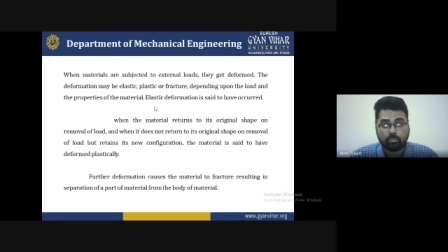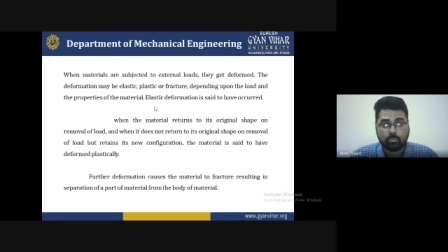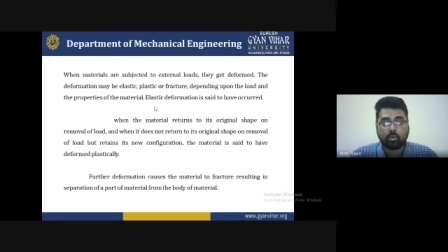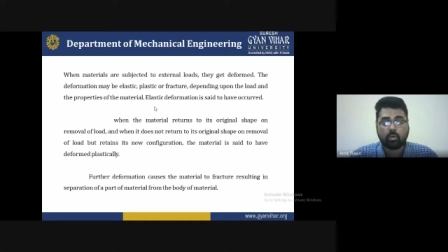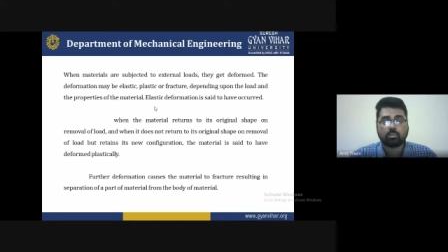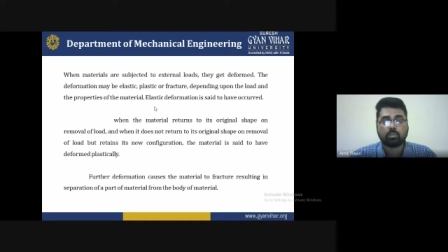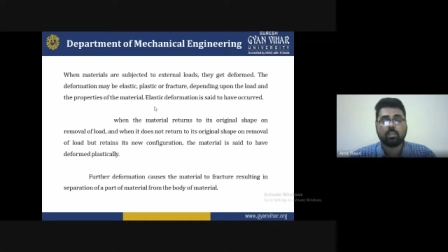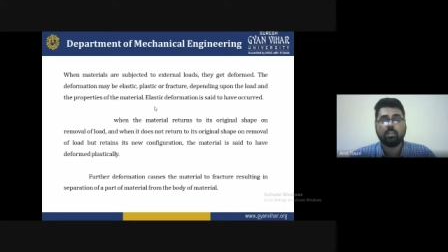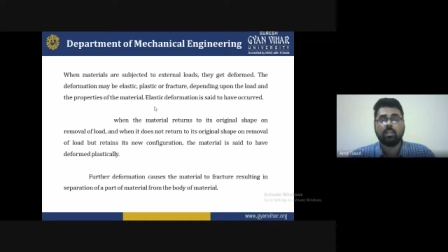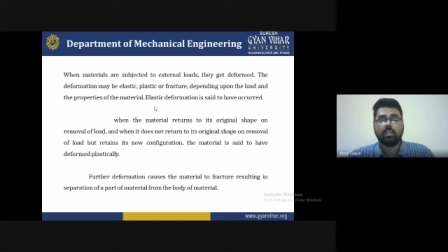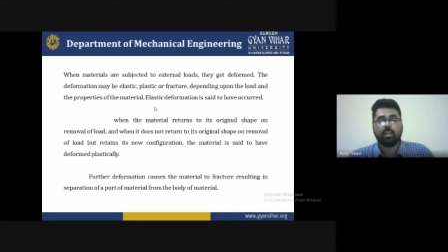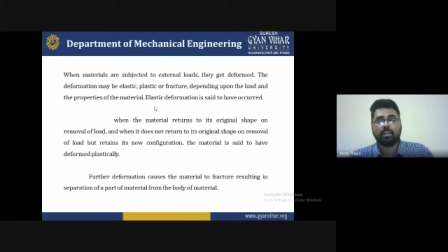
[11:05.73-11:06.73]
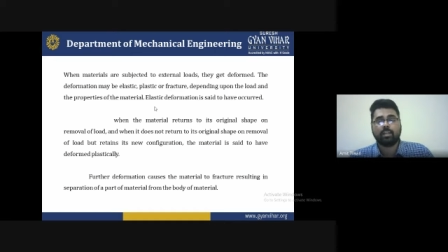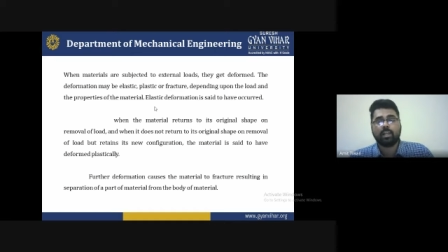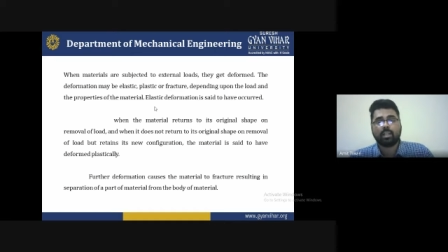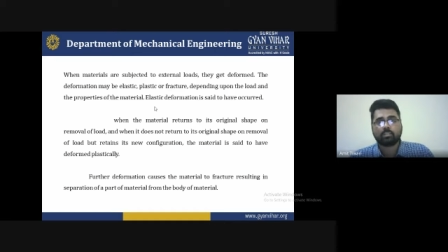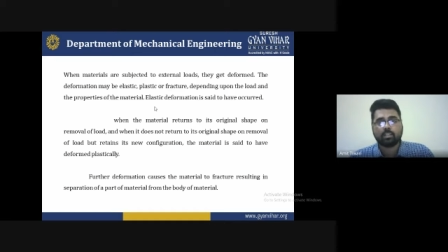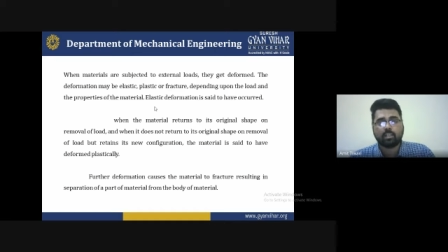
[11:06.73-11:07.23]
Because in
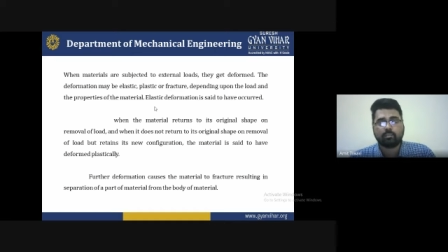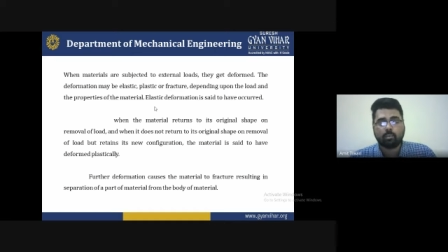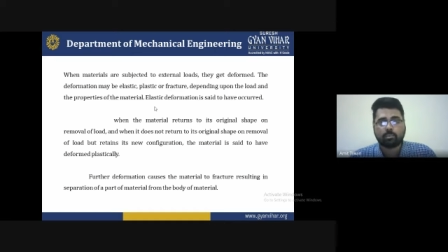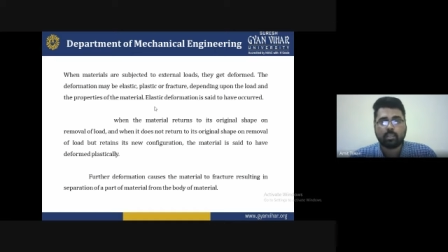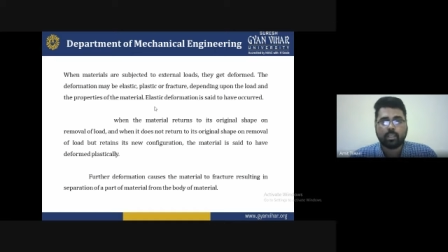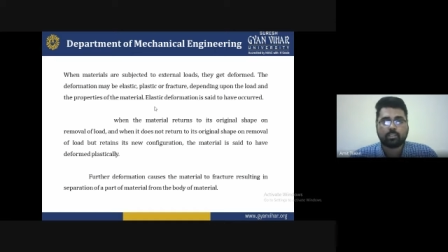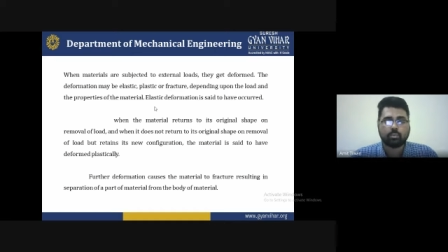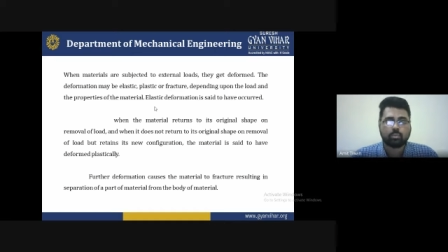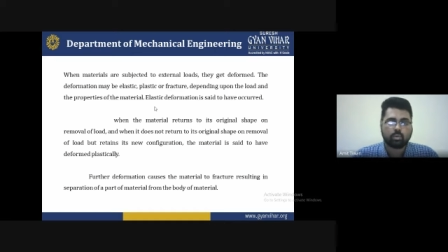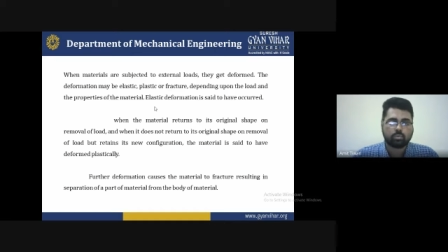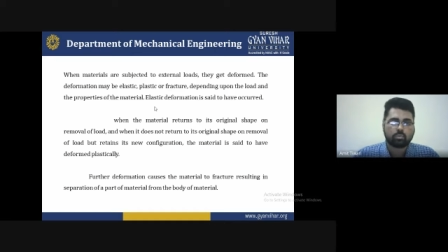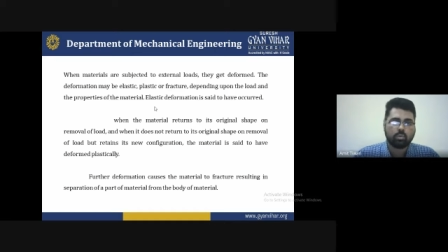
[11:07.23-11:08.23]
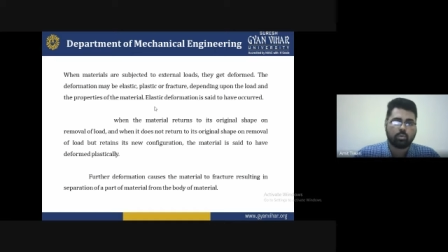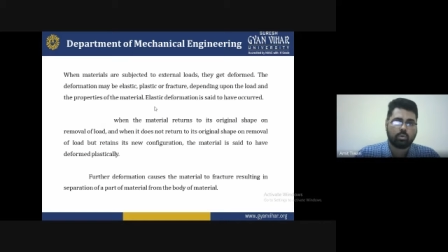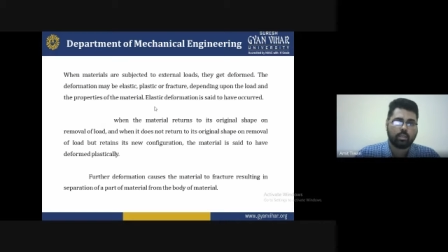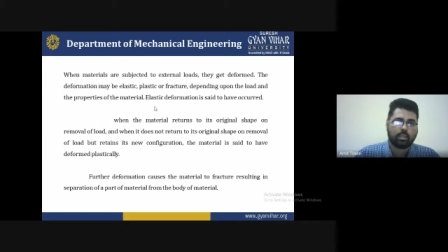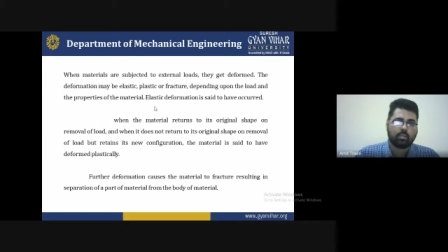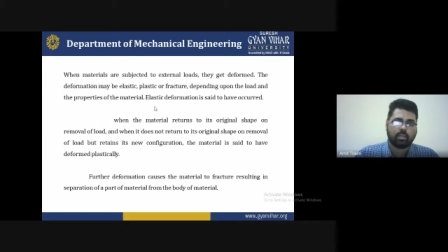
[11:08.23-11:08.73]
elastic deformation, as you know, so
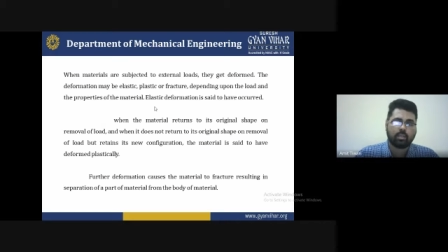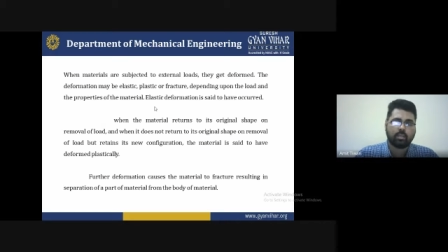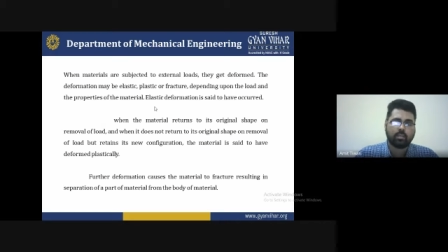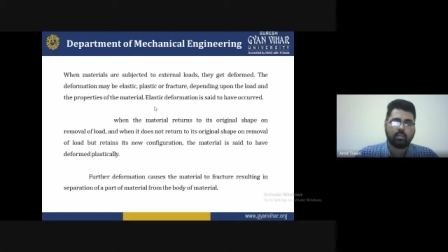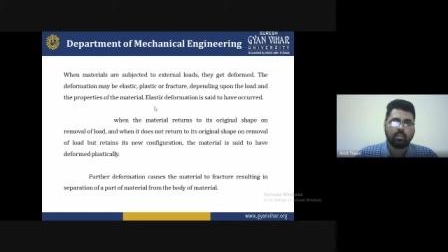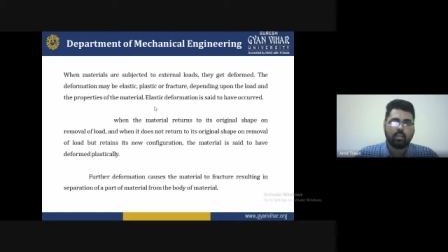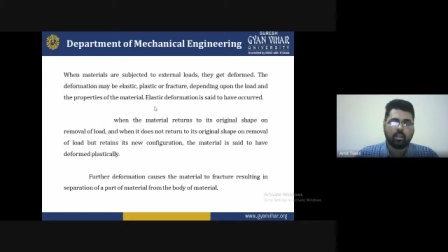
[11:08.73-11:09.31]
in the